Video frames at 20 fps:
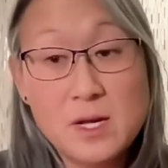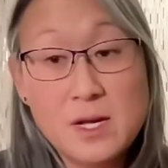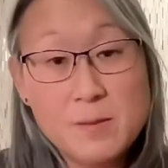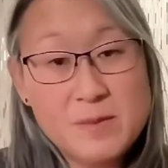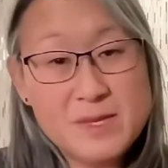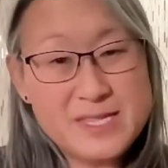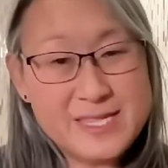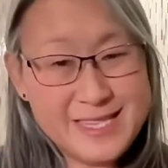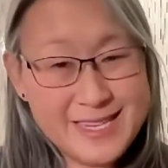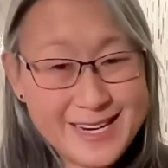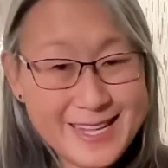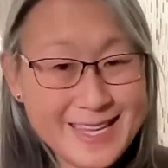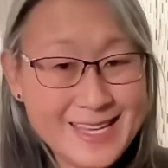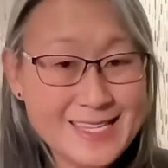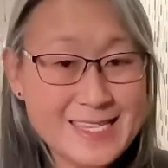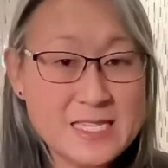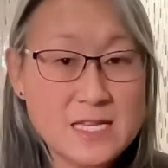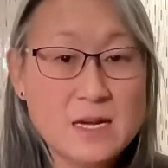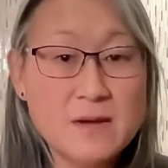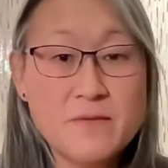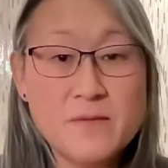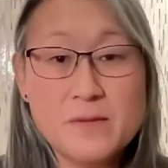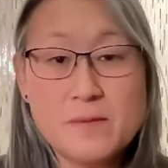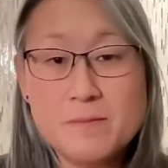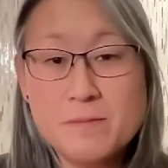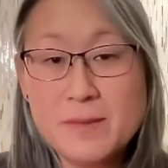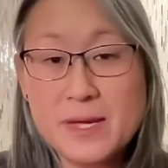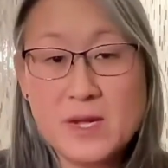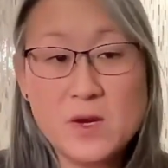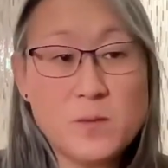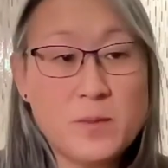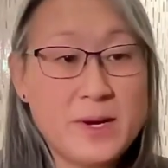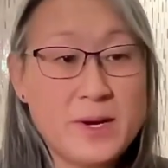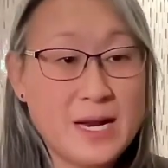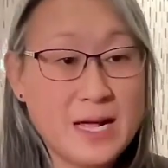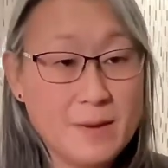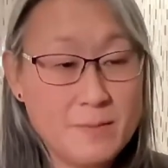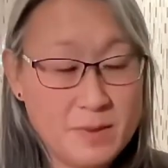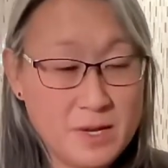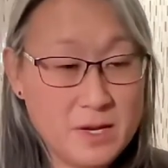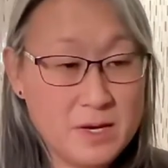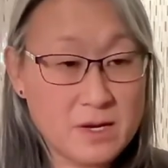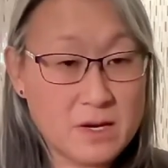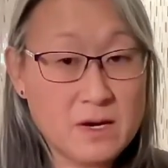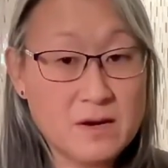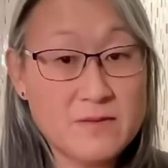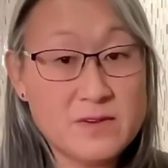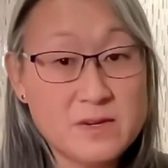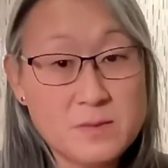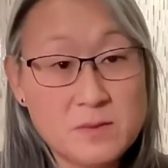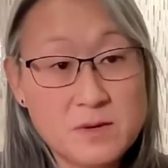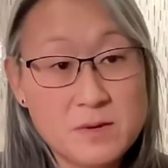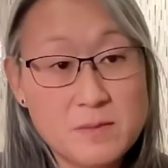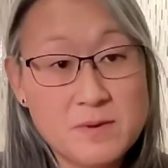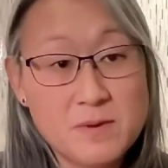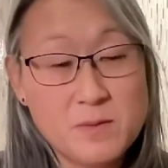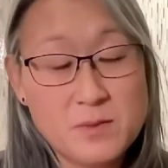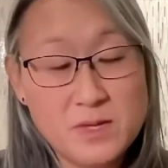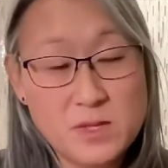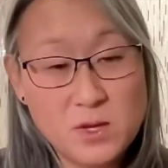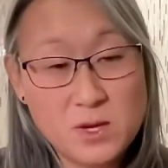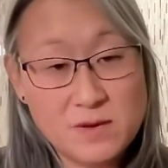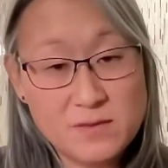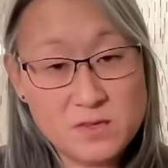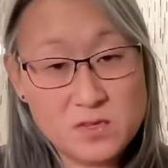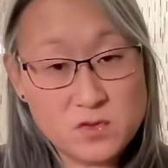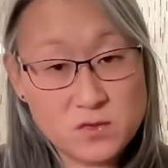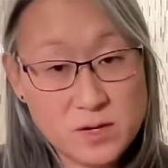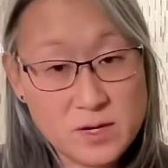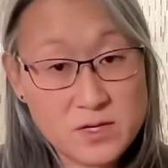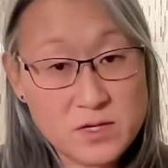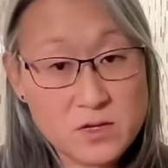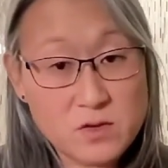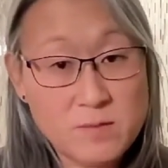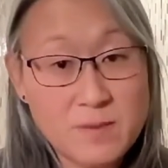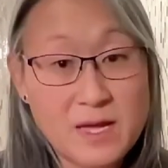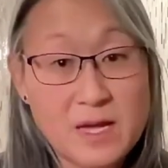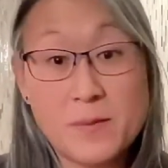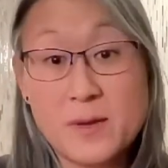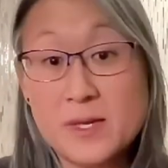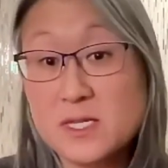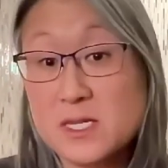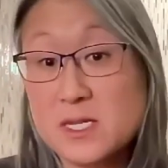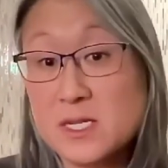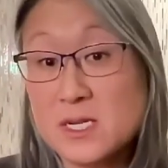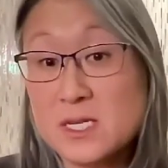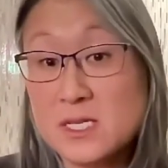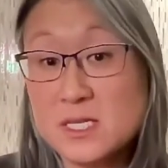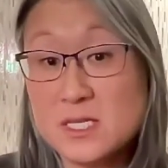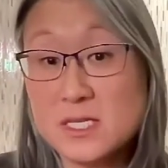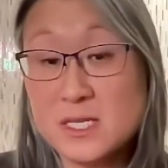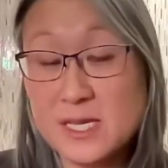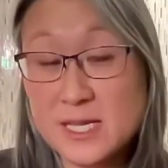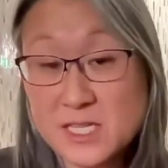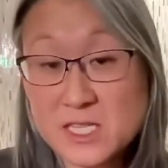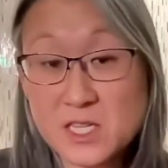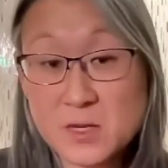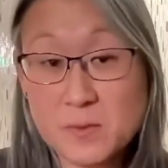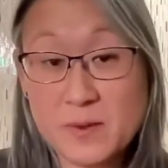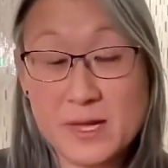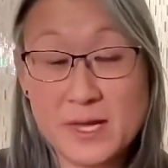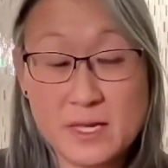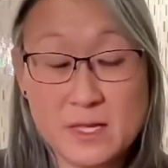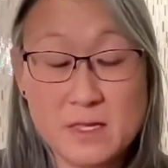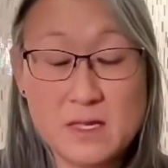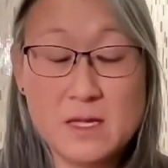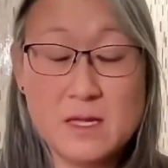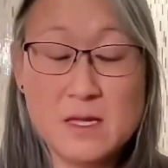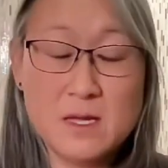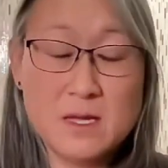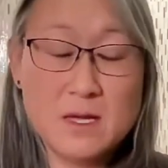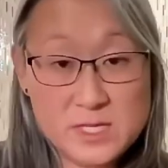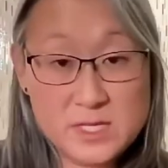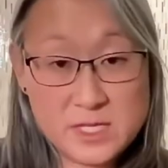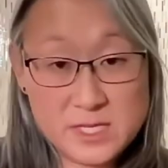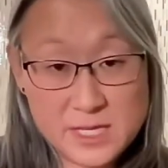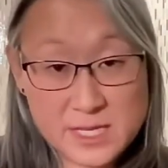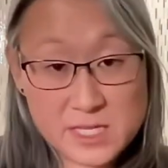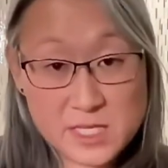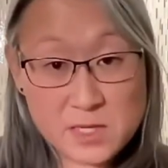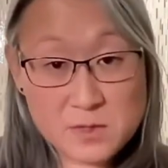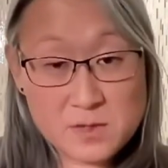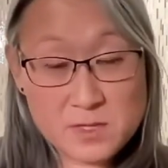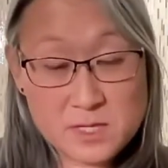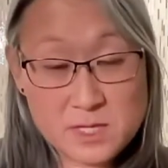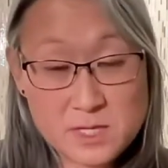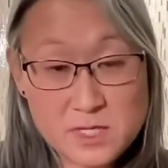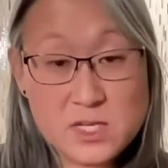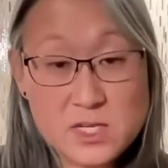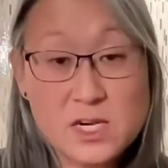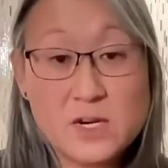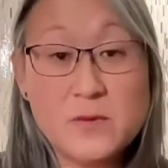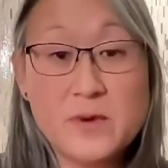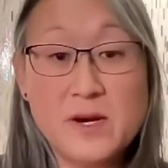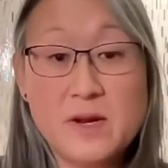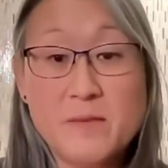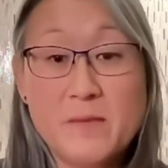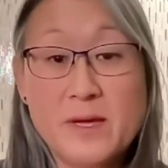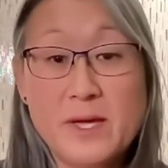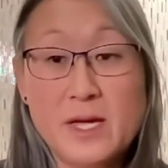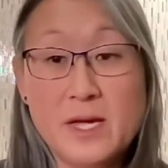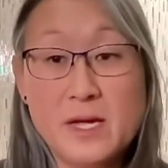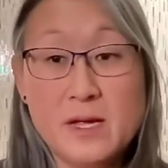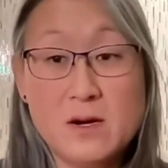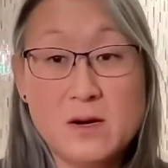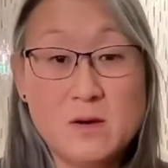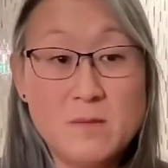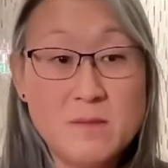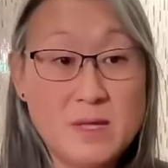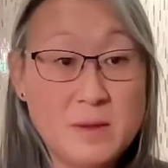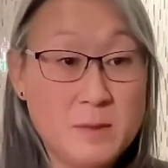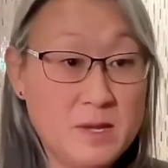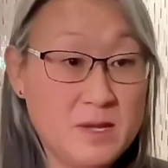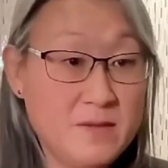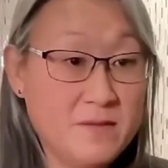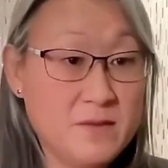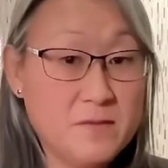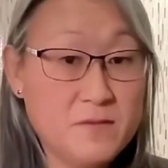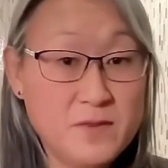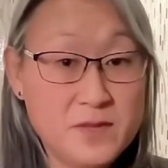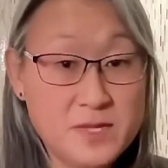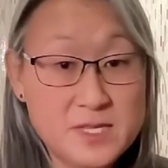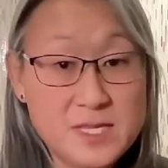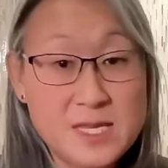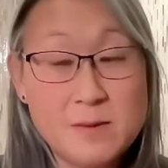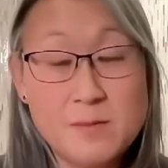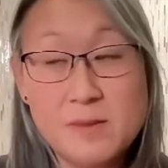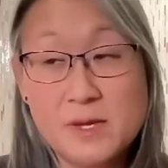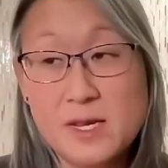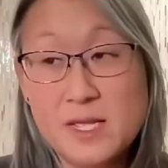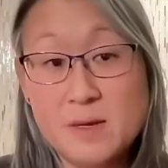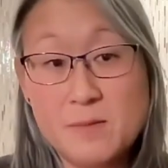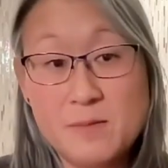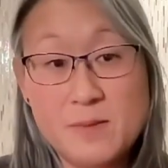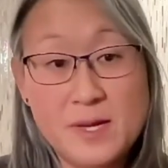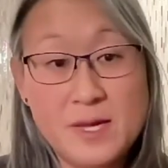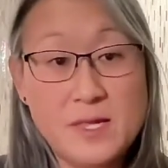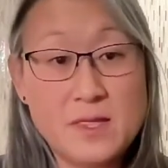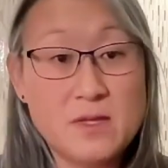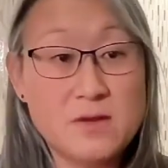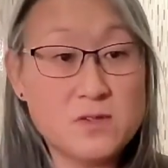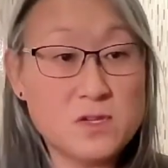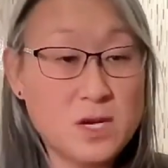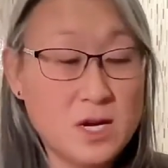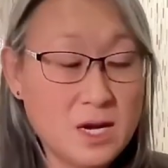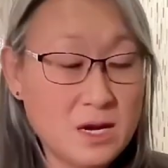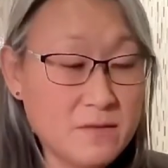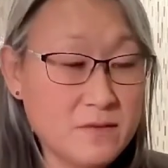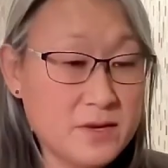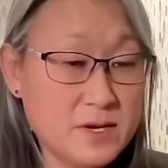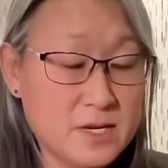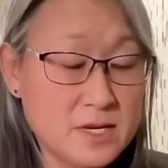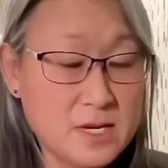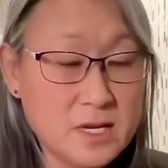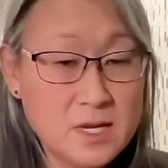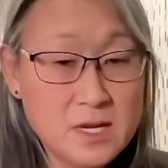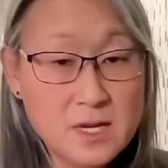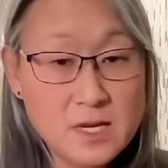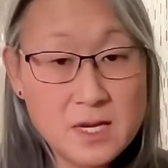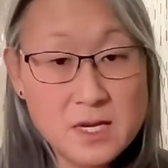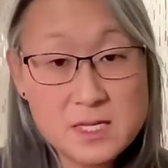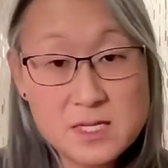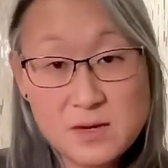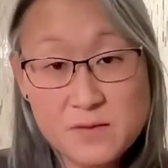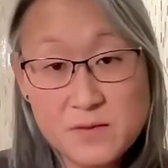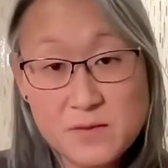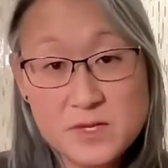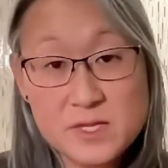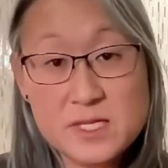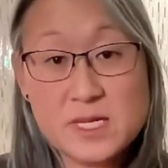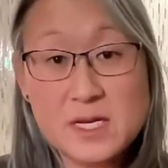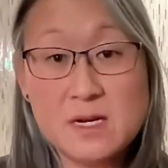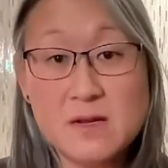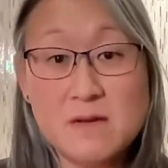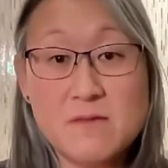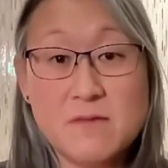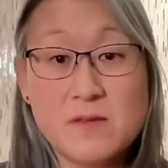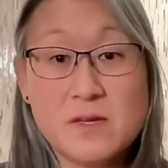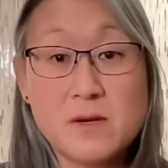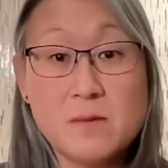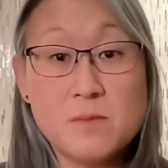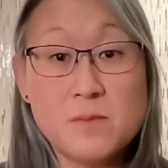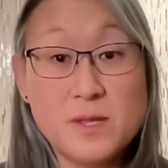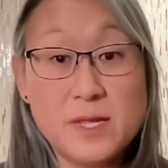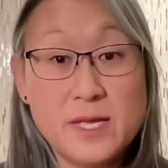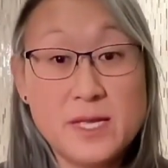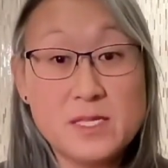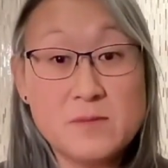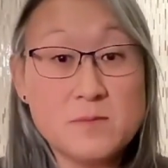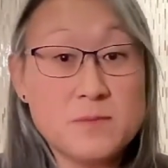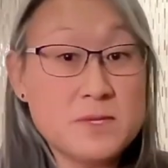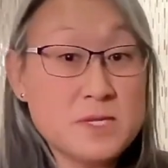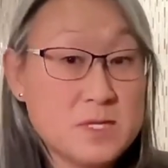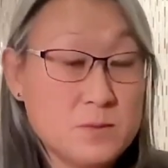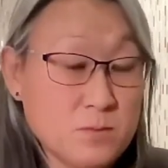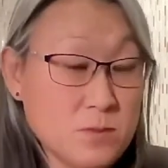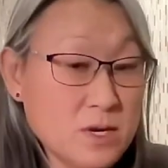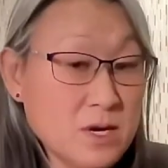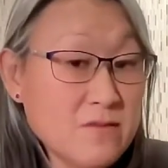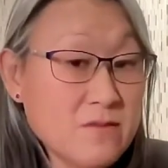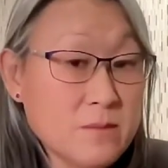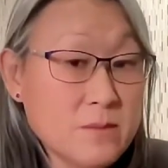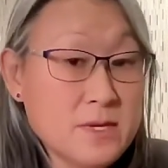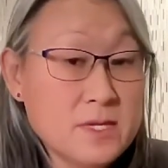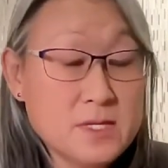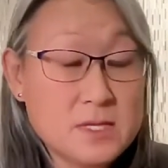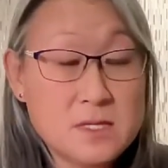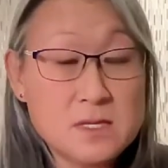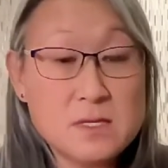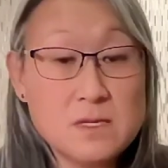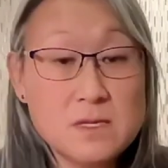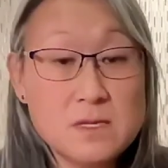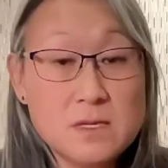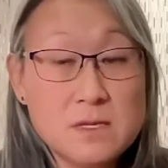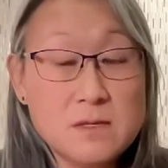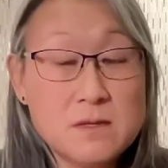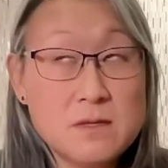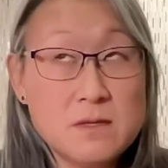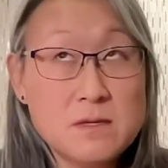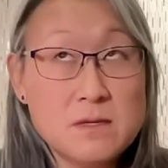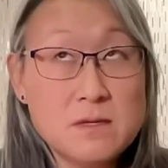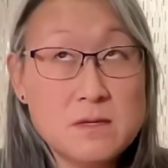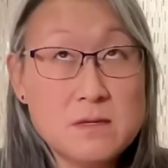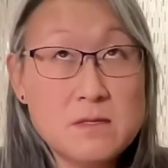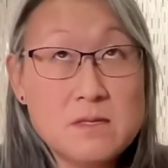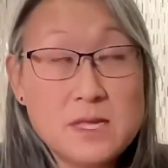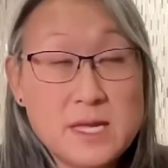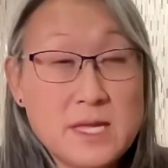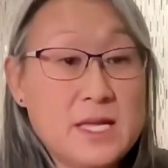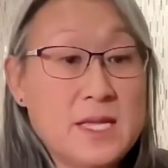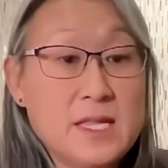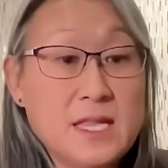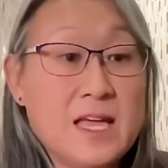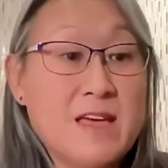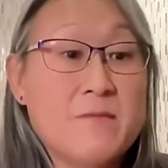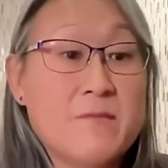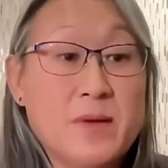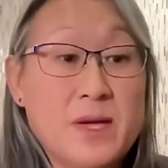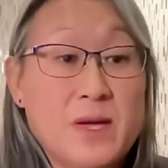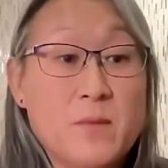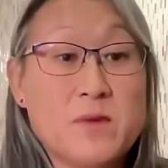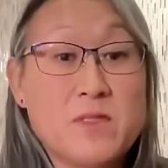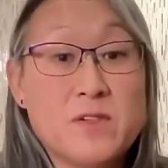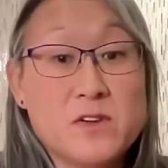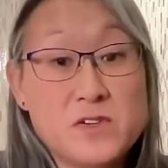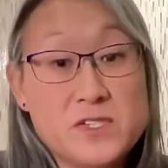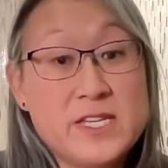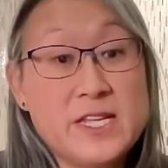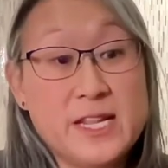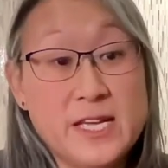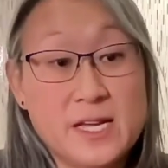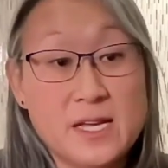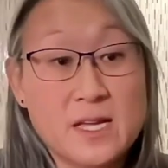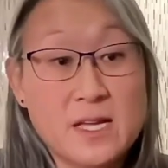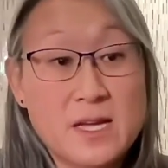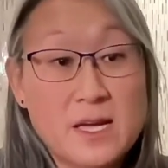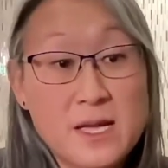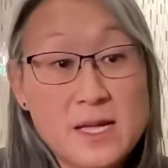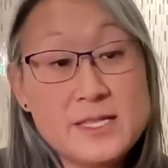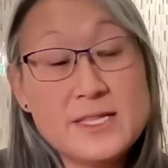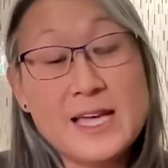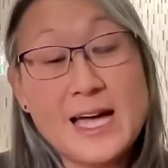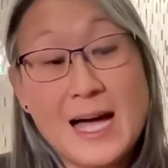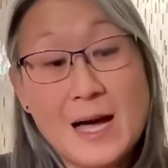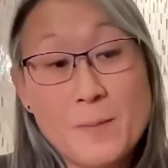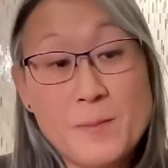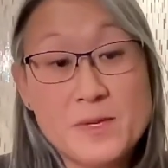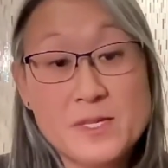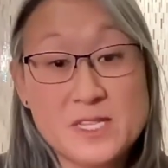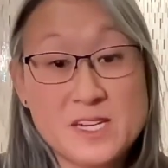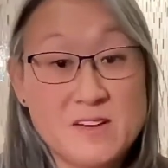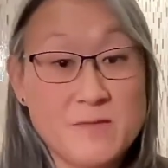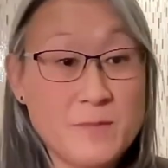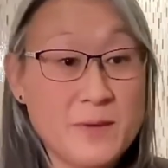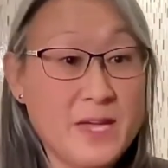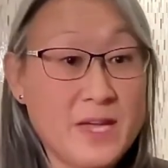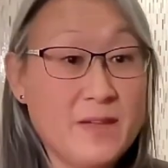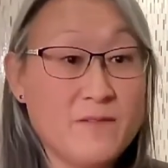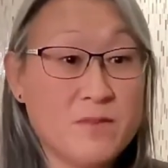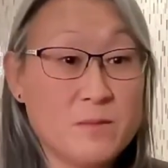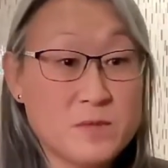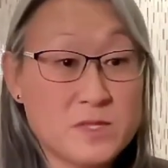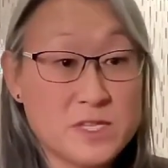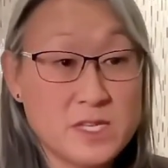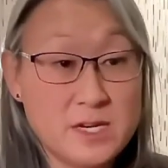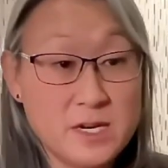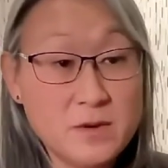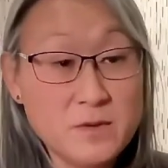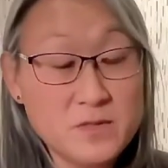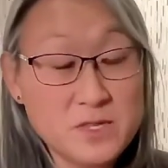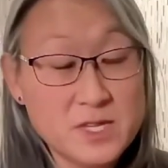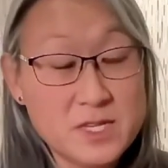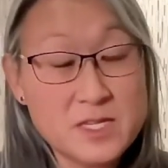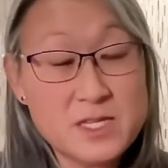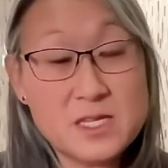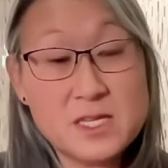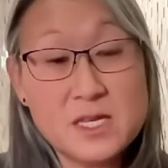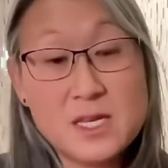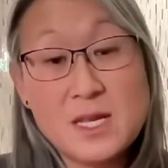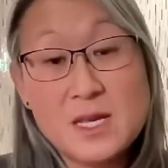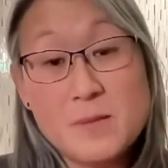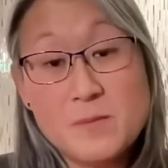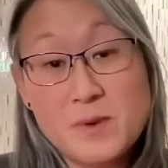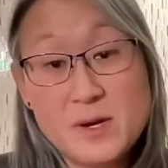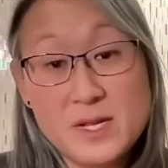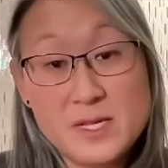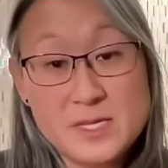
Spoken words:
But sitting itself may or may not be uncomfortable. But when you have structural back pain, such as disc pain, disc degenerated pain, or maybe even facet-mediated pain, there's often a different set of complaints. But one of them is they can have pain when they're sitting. It's the opposite of pain from stenosis, but